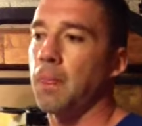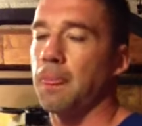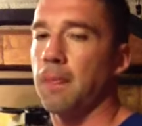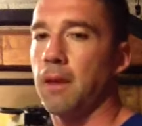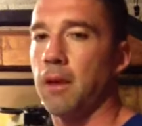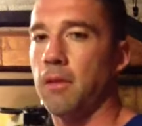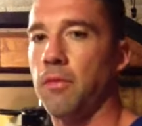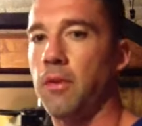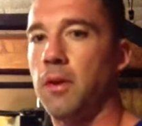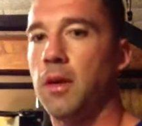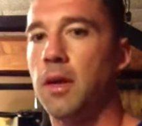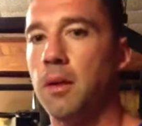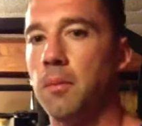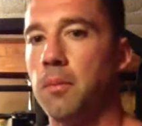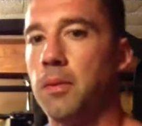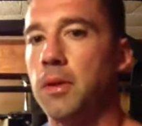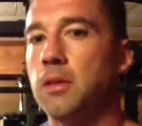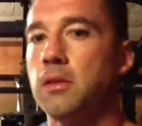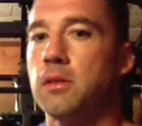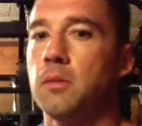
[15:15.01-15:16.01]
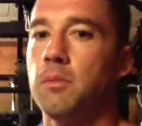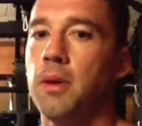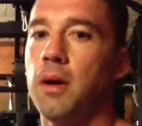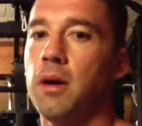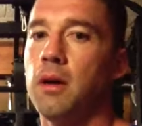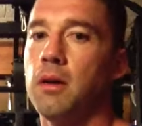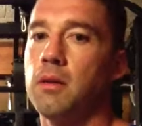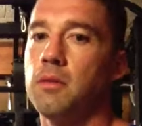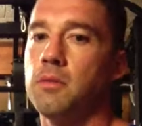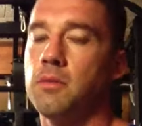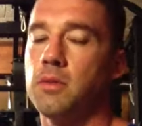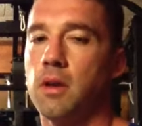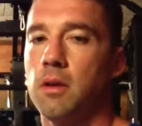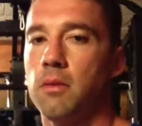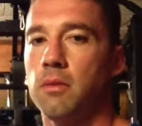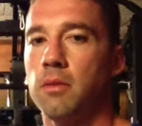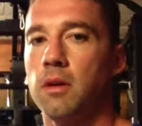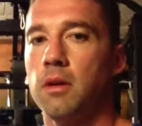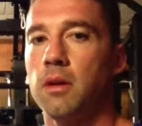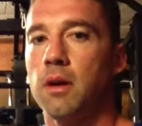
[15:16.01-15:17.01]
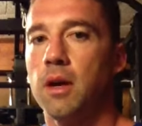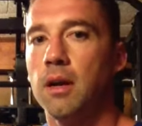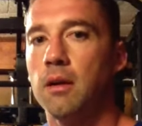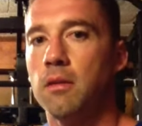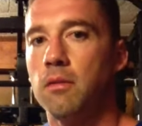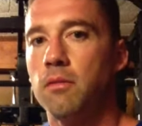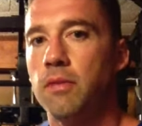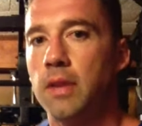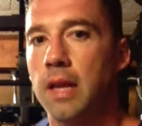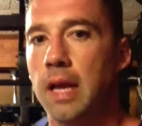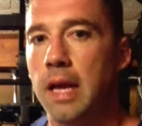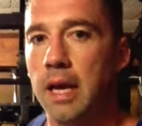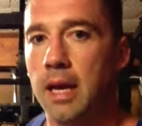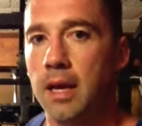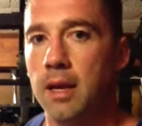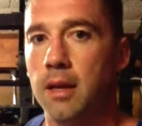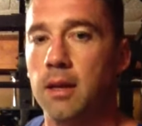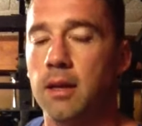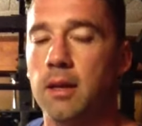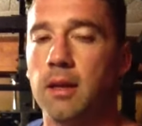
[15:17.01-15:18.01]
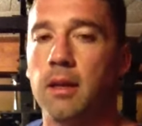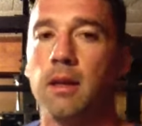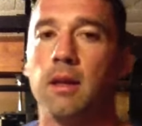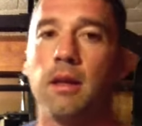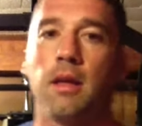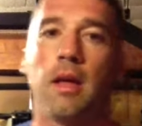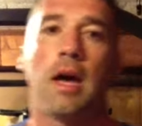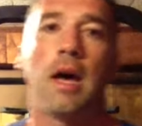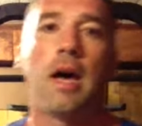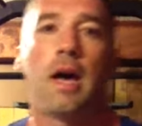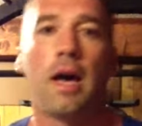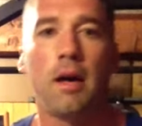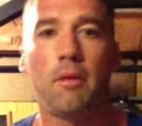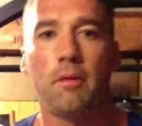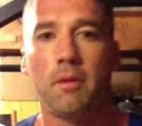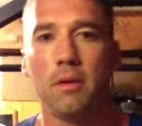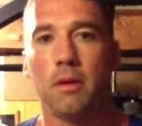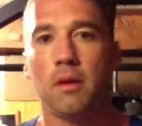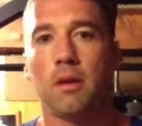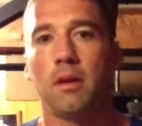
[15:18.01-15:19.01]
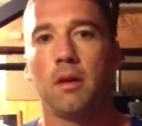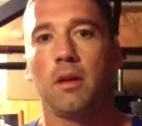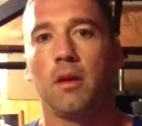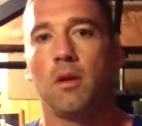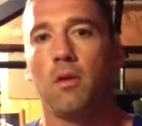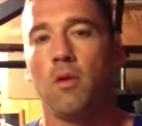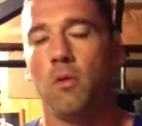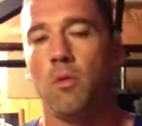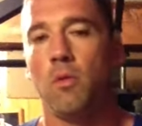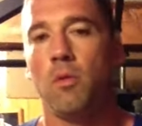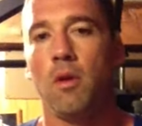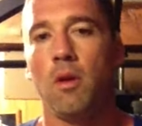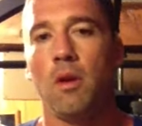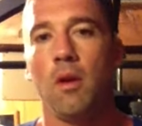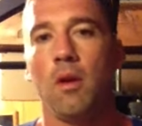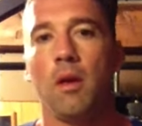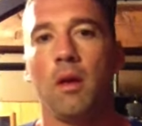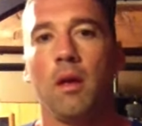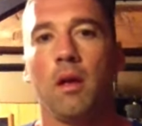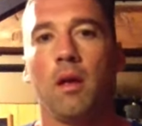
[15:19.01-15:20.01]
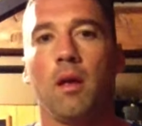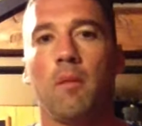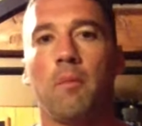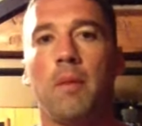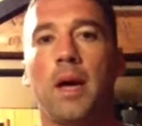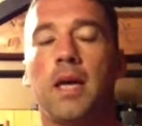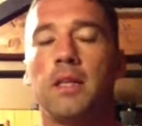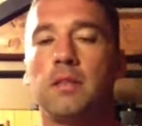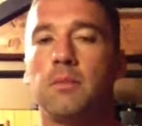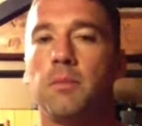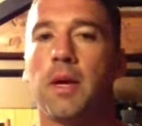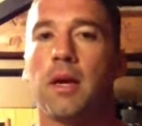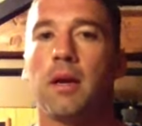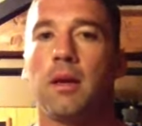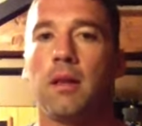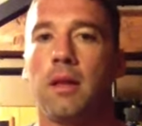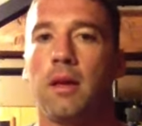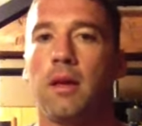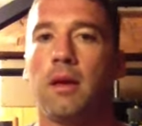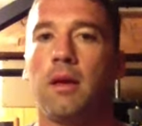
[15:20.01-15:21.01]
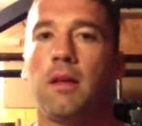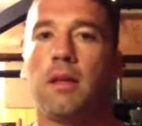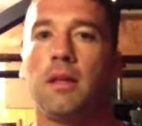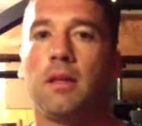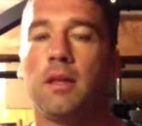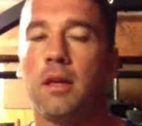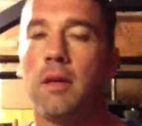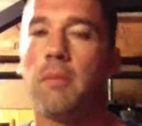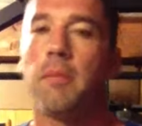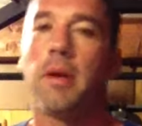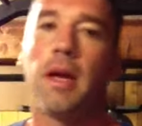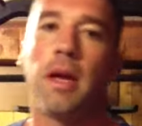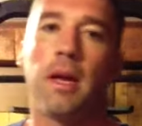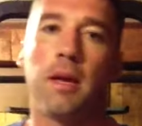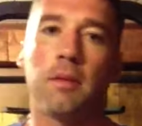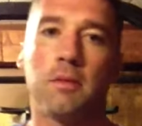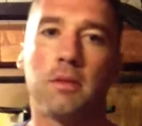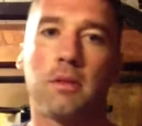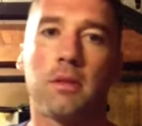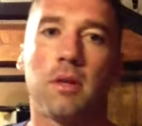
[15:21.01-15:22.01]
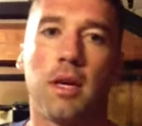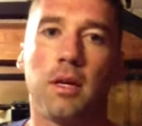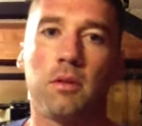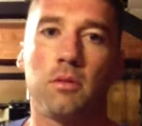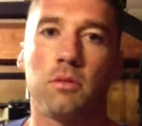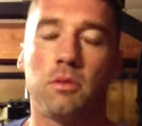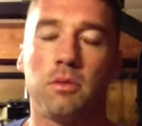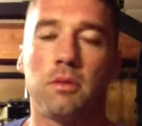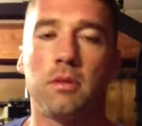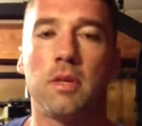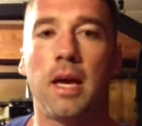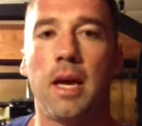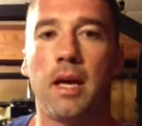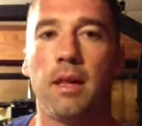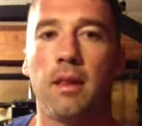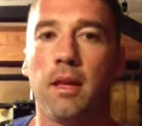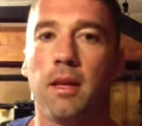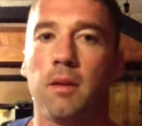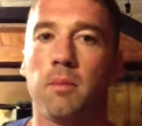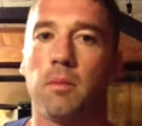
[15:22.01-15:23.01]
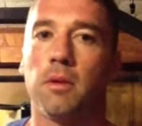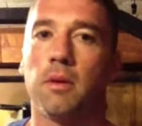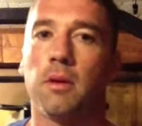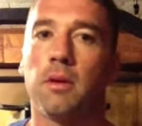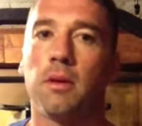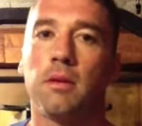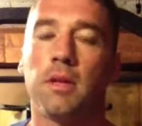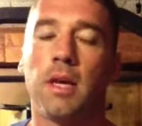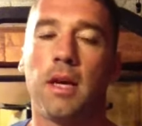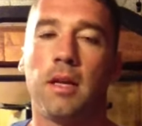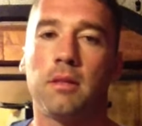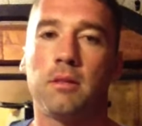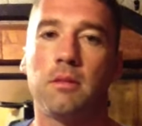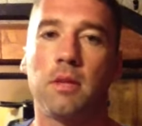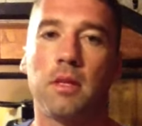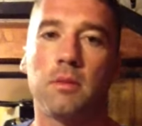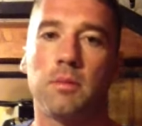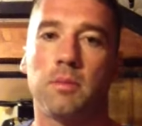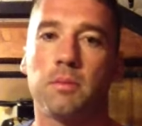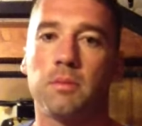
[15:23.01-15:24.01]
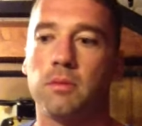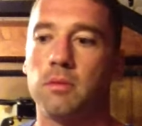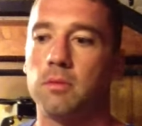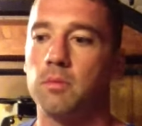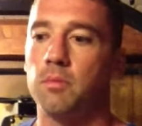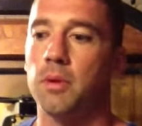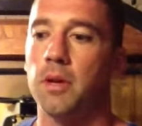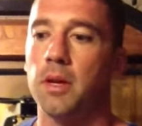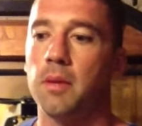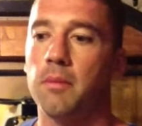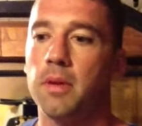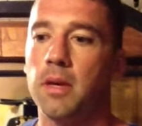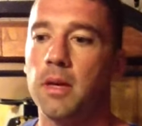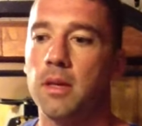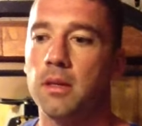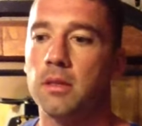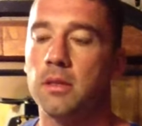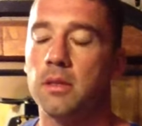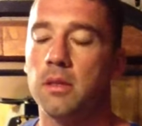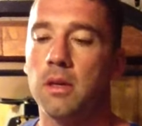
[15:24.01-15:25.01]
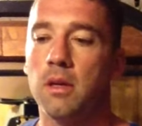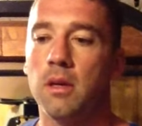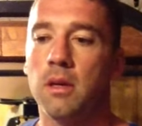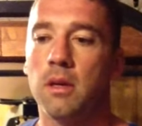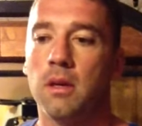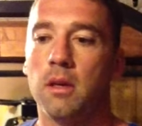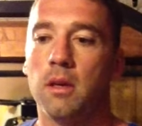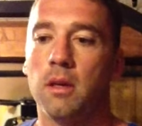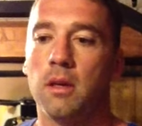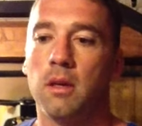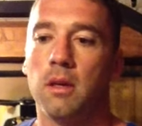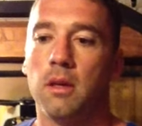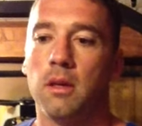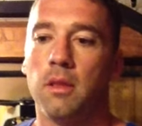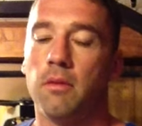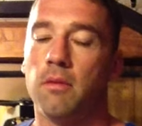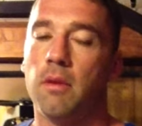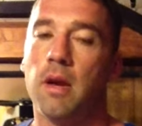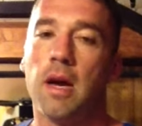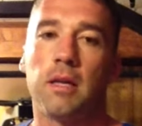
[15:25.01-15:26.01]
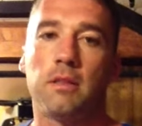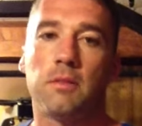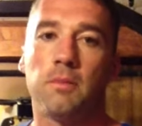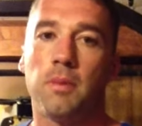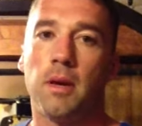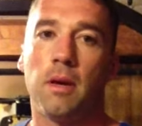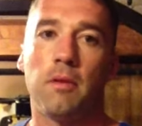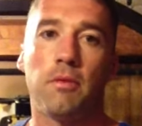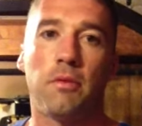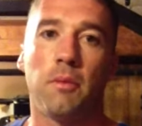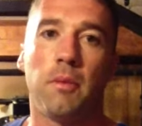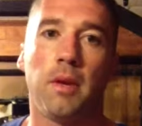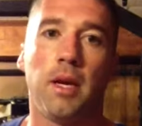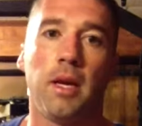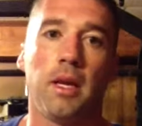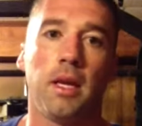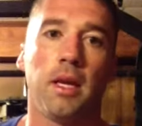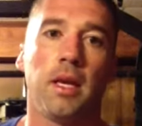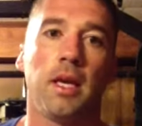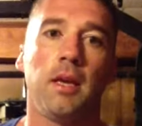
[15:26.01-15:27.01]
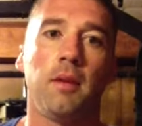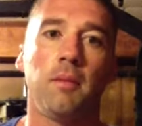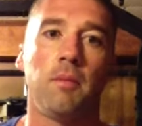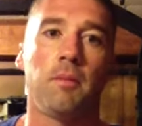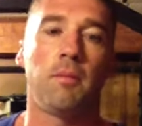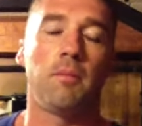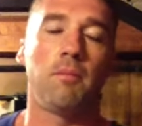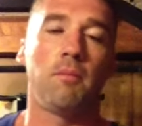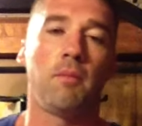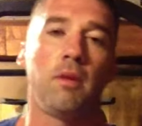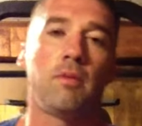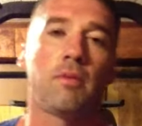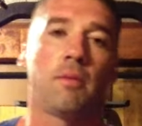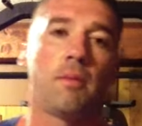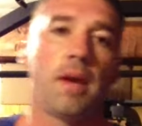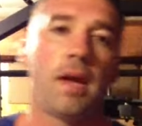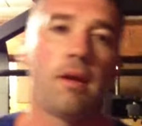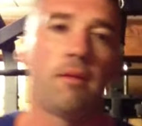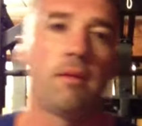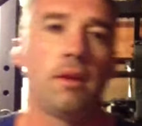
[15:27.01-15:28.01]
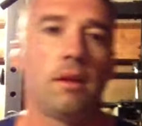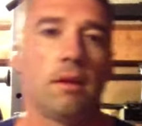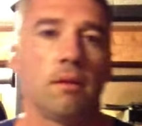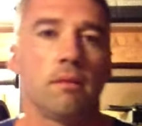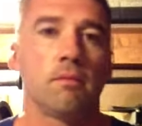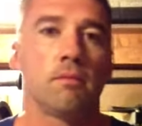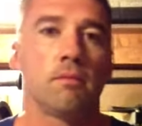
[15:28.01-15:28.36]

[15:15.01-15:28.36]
If you can't put your palms on the ground flat, I would not go past parallel until my hamstrings was that limber. That's pretty much the right spot for me to keep me from having